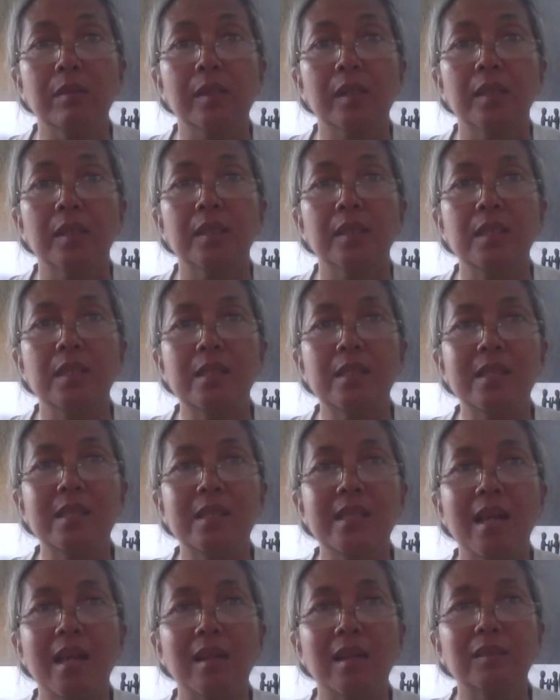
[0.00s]
this
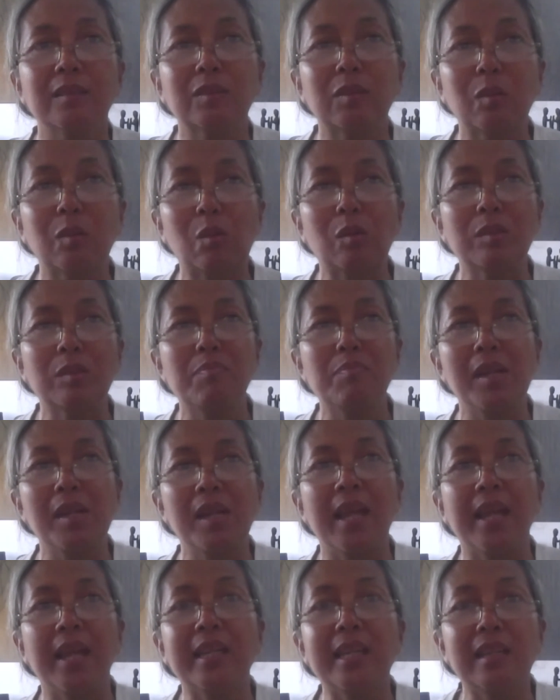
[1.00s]
young so-called
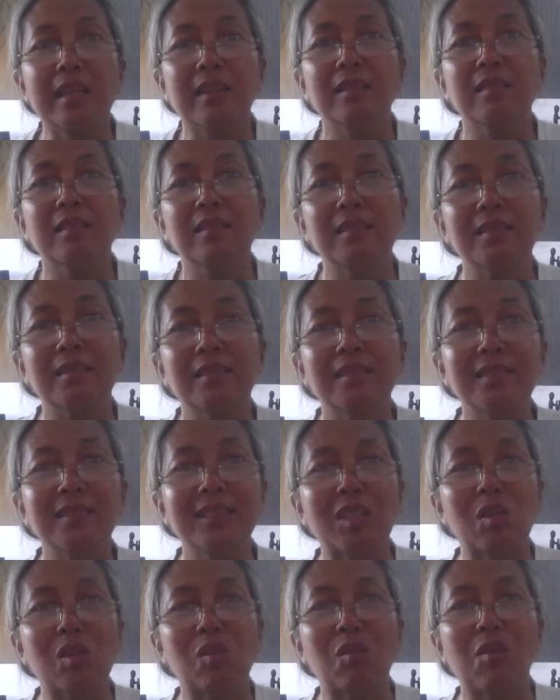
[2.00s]
millennial
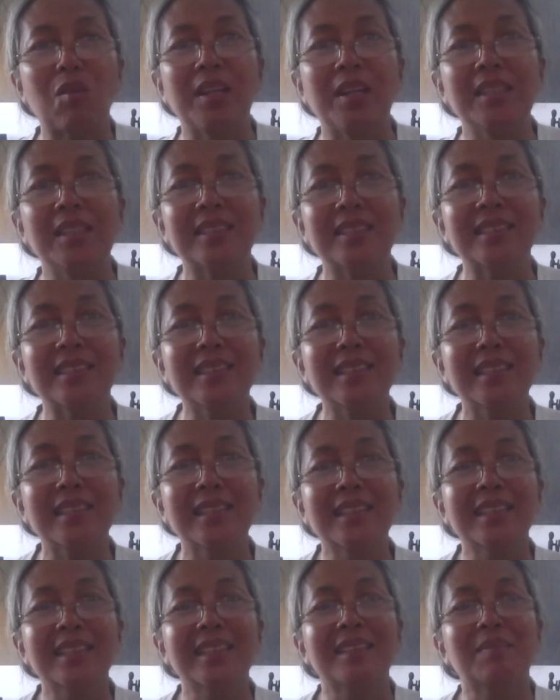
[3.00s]
generation.
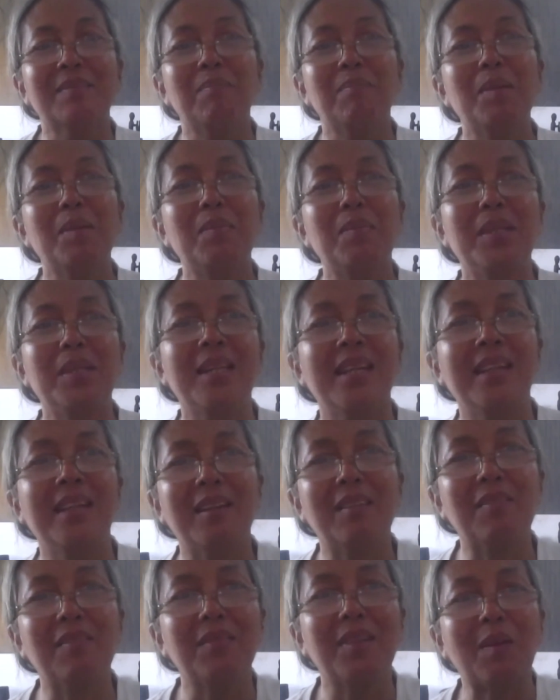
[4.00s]
Maybe they
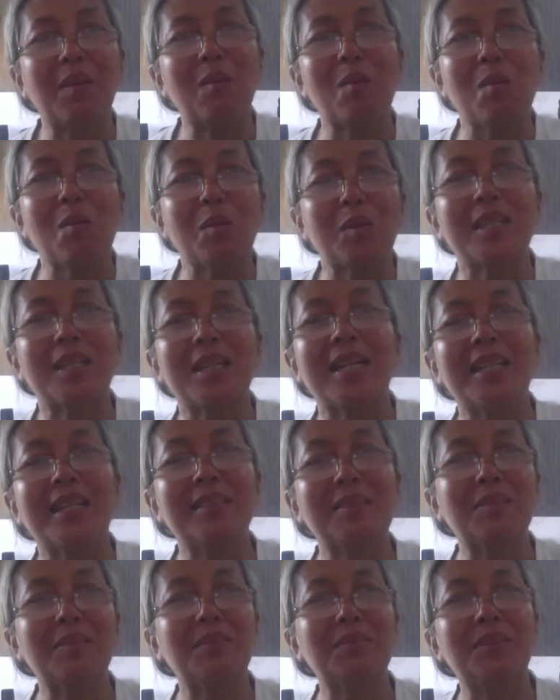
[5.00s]
have their own
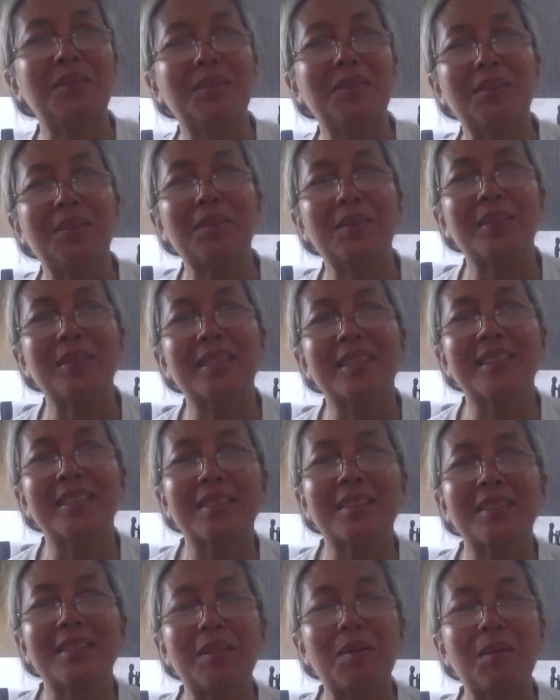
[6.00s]
kind of,
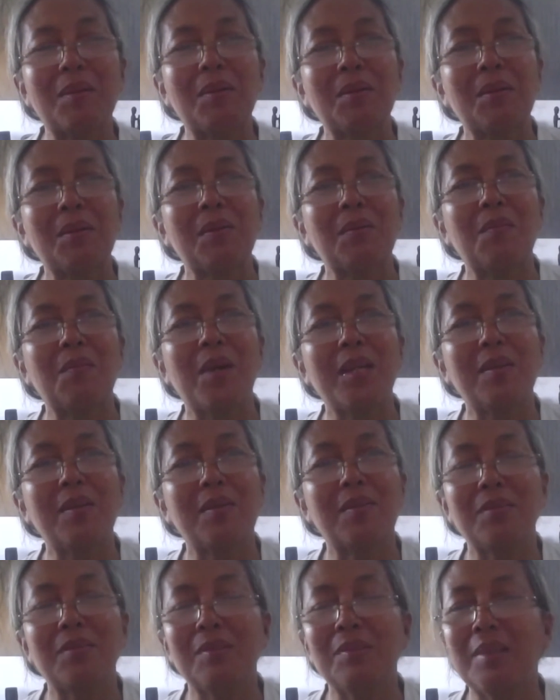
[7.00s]
way
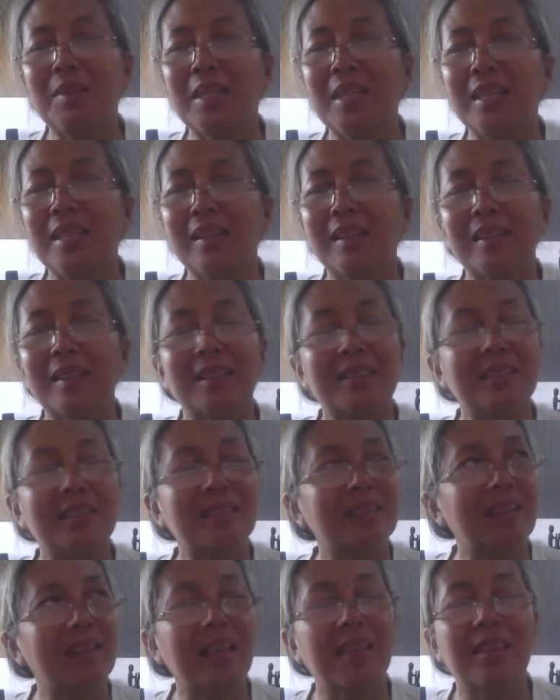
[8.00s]
of looking
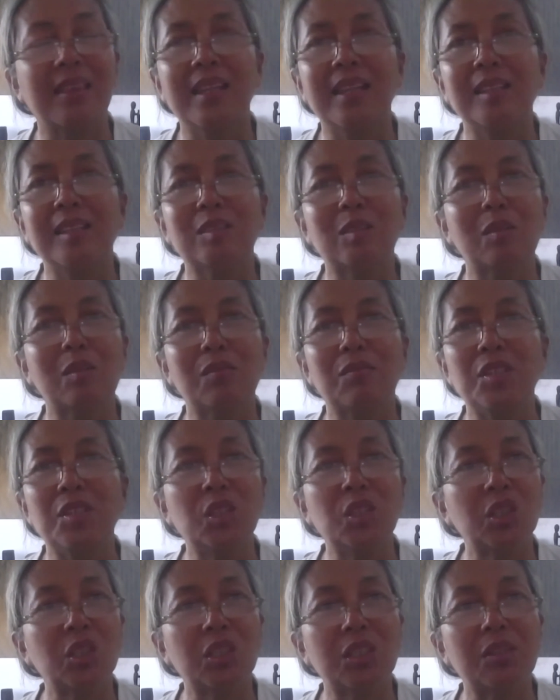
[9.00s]
at things or
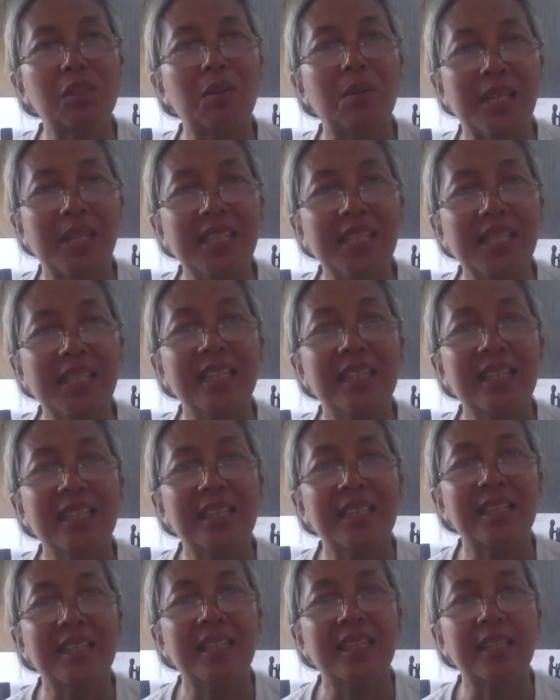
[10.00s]
vision, right?
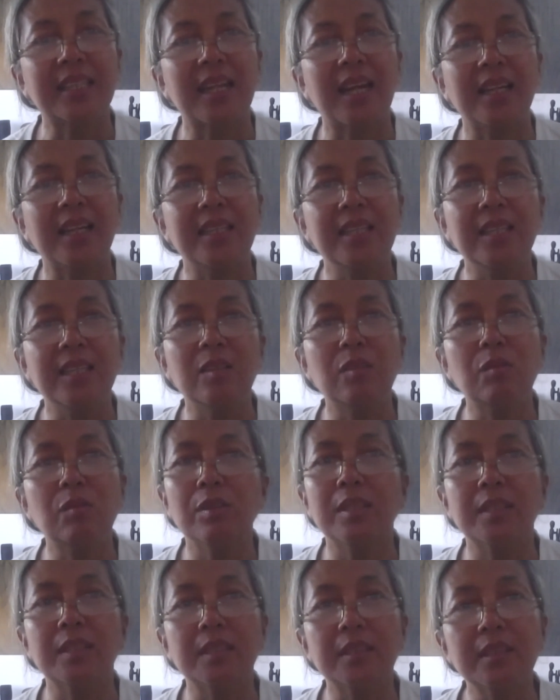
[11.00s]
That I need to
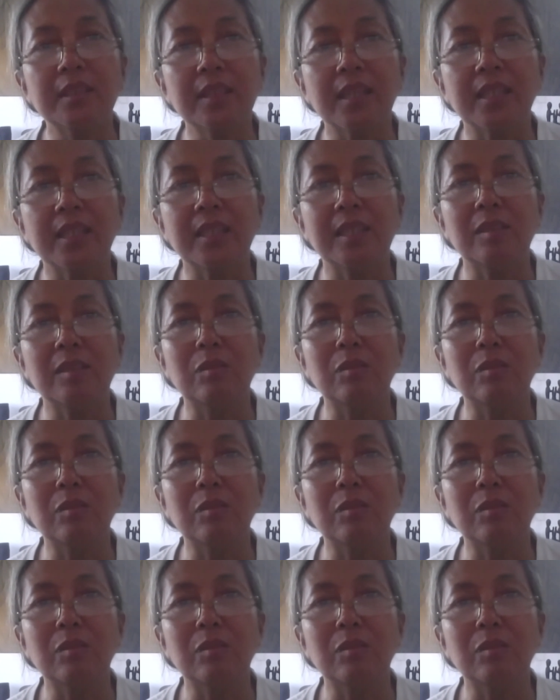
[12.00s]
learn, I need to